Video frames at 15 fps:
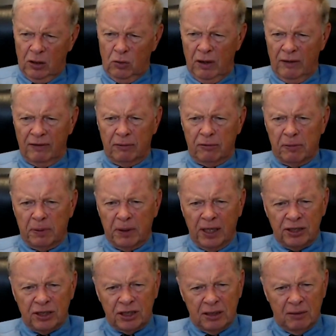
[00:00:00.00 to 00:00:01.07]
whoever
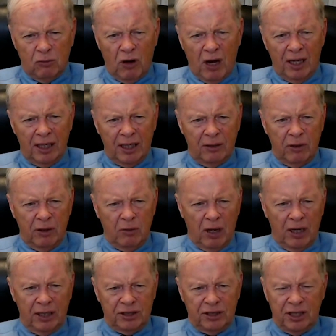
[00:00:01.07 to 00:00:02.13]
replaces him well, and we
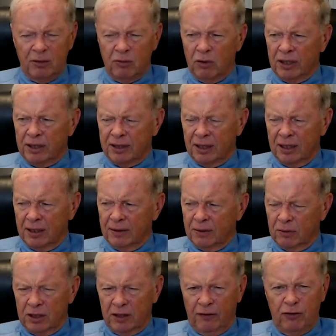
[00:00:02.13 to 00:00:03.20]
want to see what uh,
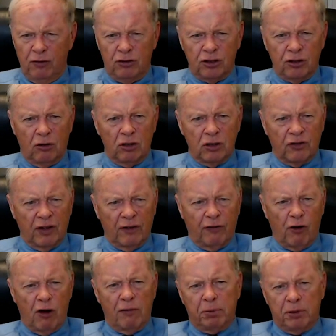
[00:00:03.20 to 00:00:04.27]
what the future holds for the
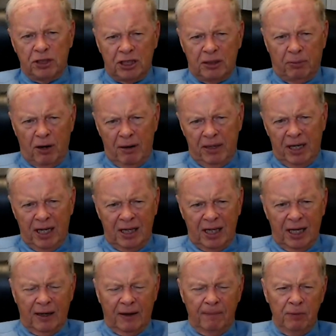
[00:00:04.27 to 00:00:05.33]
River Police Department. I
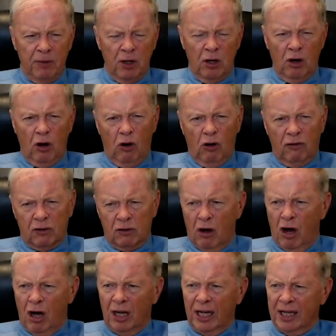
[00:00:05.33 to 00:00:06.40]
think
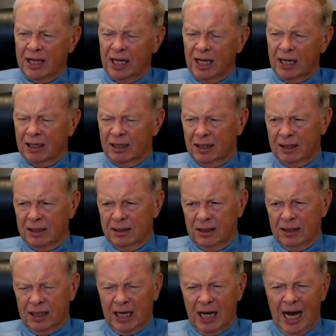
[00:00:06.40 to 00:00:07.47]
overall, I think uh,
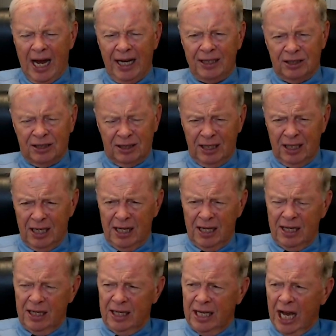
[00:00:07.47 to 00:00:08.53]
the guys,
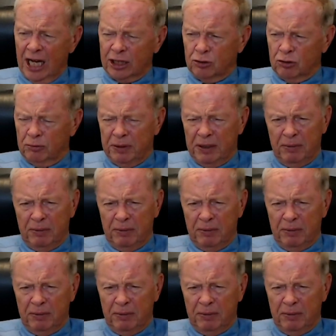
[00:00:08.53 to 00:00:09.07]
the actual